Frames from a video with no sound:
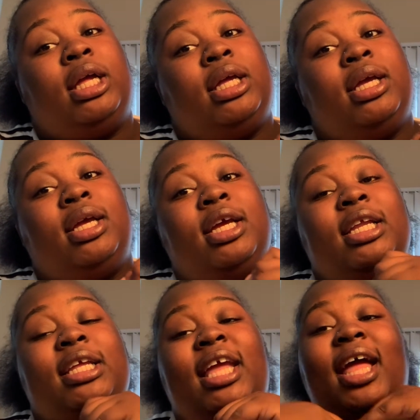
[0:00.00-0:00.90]

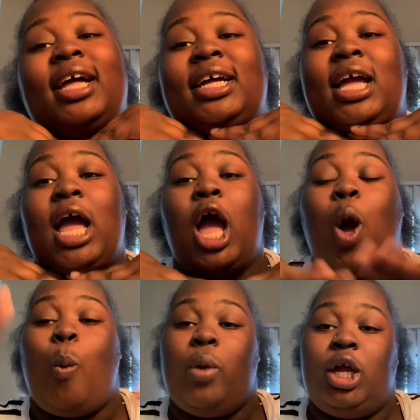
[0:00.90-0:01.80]
And yeah,
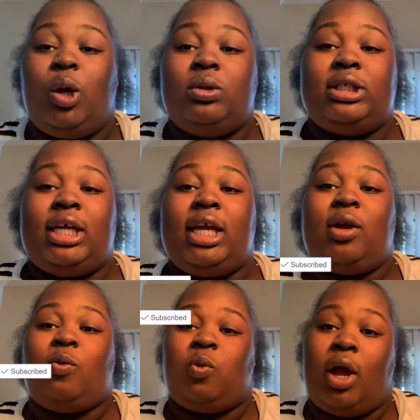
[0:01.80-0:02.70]
we're gonna get
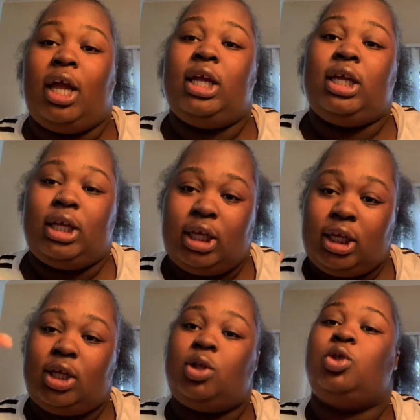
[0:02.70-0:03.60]
right
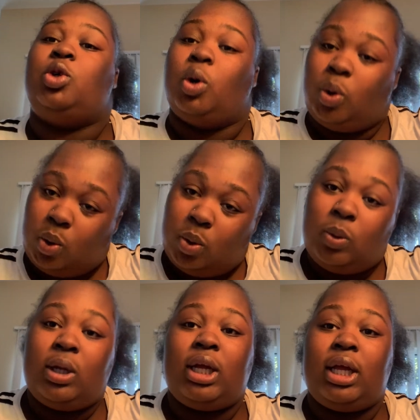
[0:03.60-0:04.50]

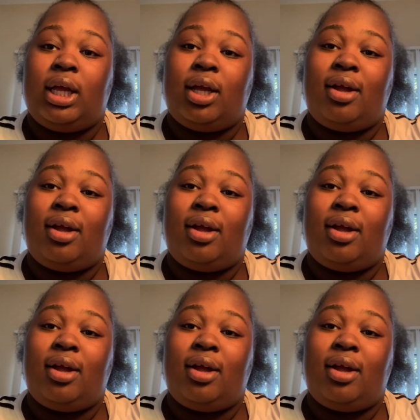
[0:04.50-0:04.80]
into it.